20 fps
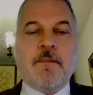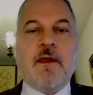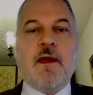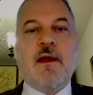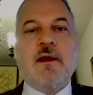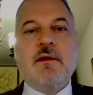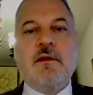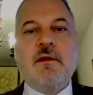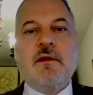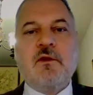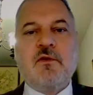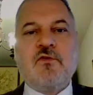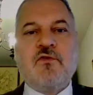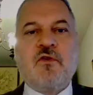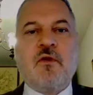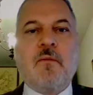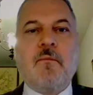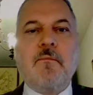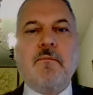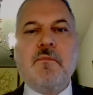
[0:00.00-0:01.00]
and there's
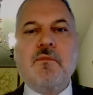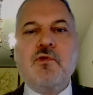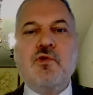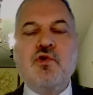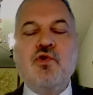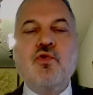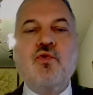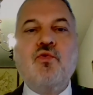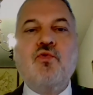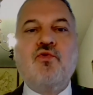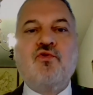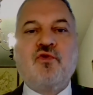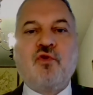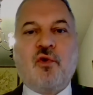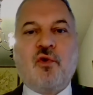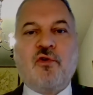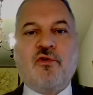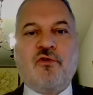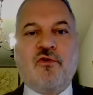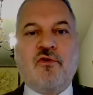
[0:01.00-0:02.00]
some new
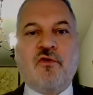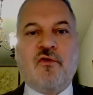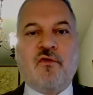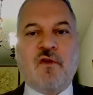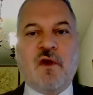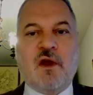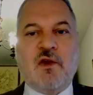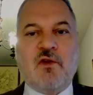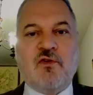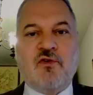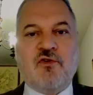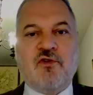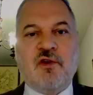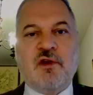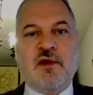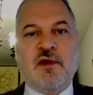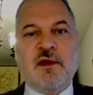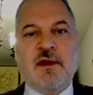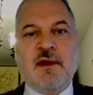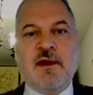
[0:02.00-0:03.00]
sources of
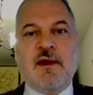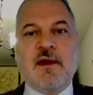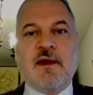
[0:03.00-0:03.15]
energy